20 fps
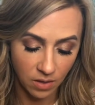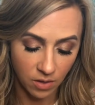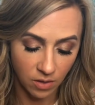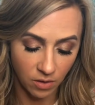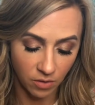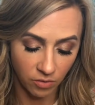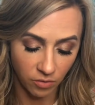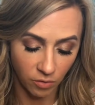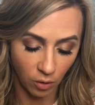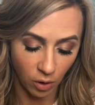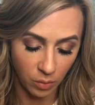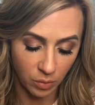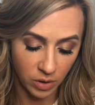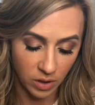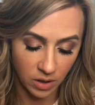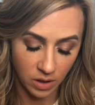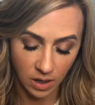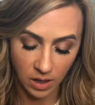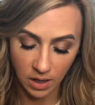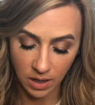The
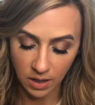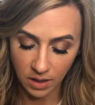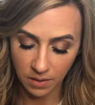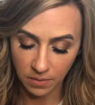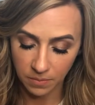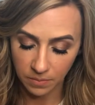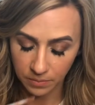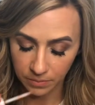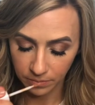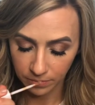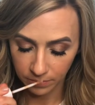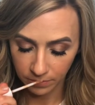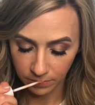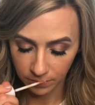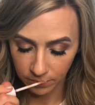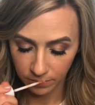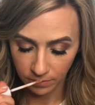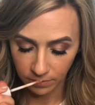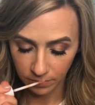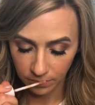formula
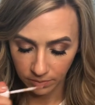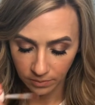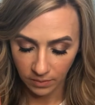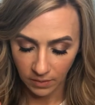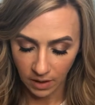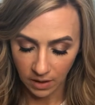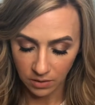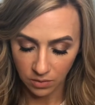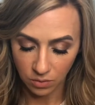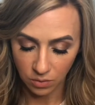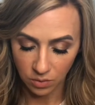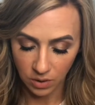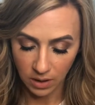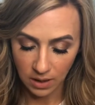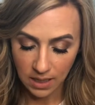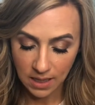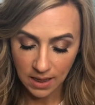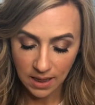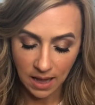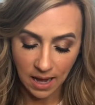is
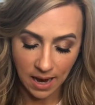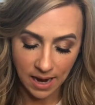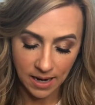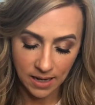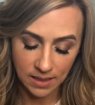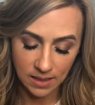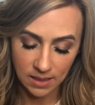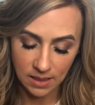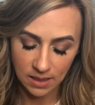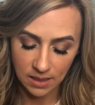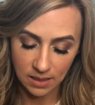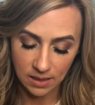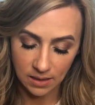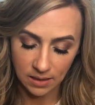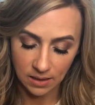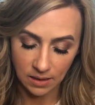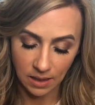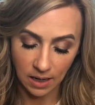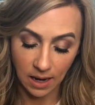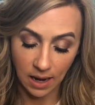really light
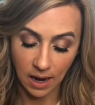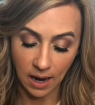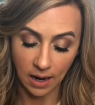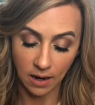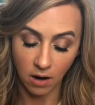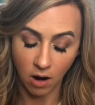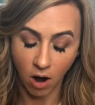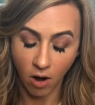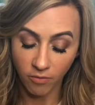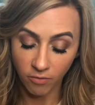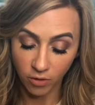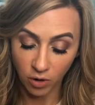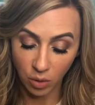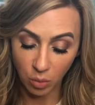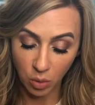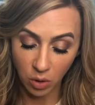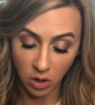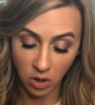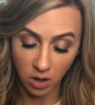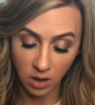and
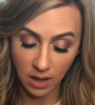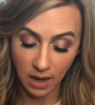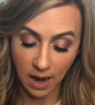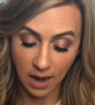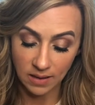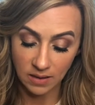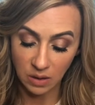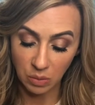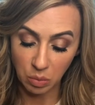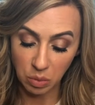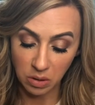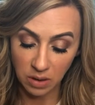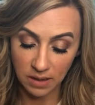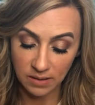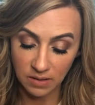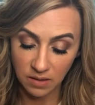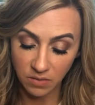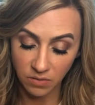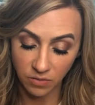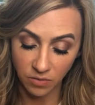comfortable. It has a
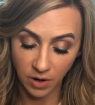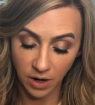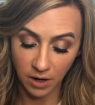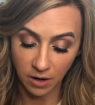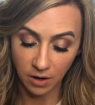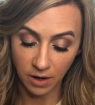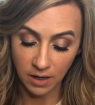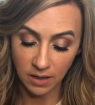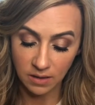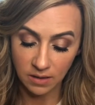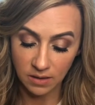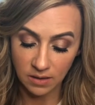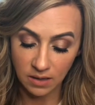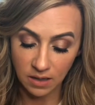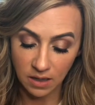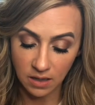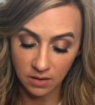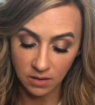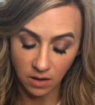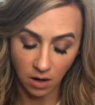pleasant fragrance.
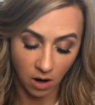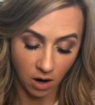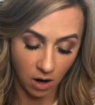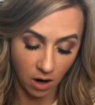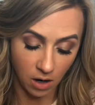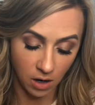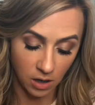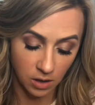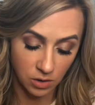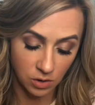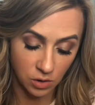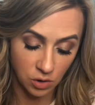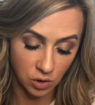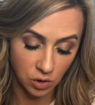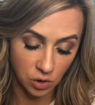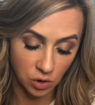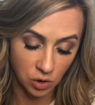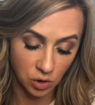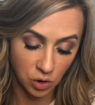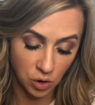These are
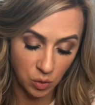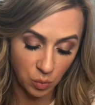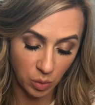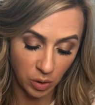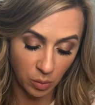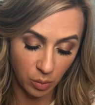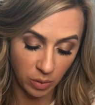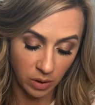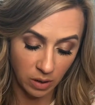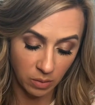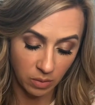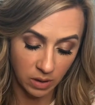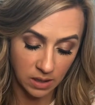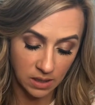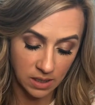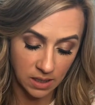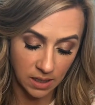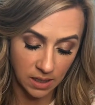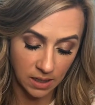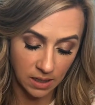super
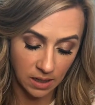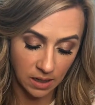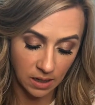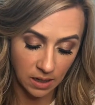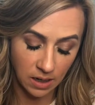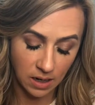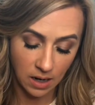pigmented.